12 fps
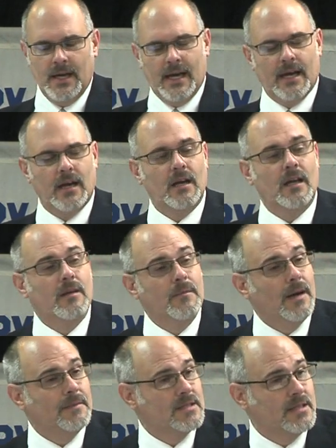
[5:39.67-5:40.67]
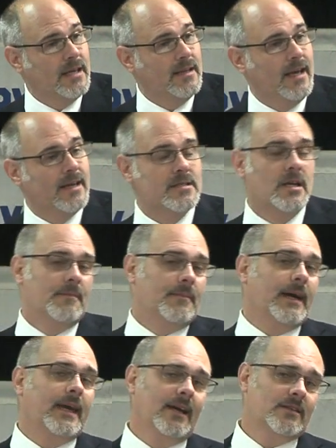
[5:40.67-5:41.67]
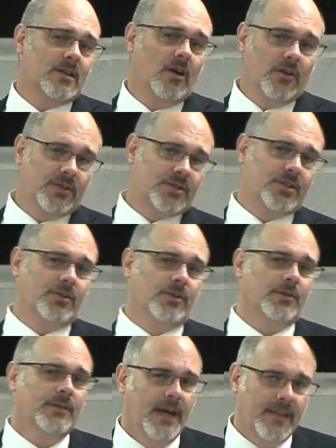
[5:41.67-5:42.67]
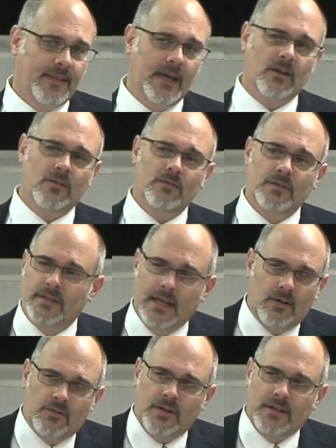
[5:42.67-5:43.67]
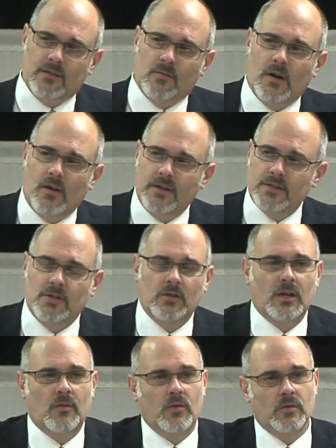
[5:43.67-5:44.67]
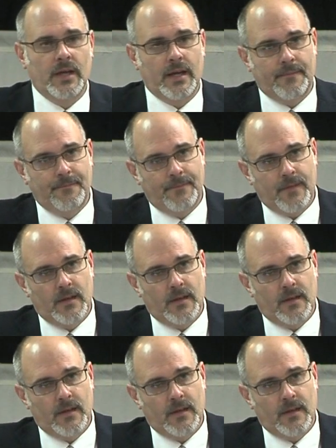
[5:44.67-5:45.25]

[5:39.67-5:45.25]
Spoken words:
I had another mama say this: my kids go to school, they don't drink the water at school, I won't let them.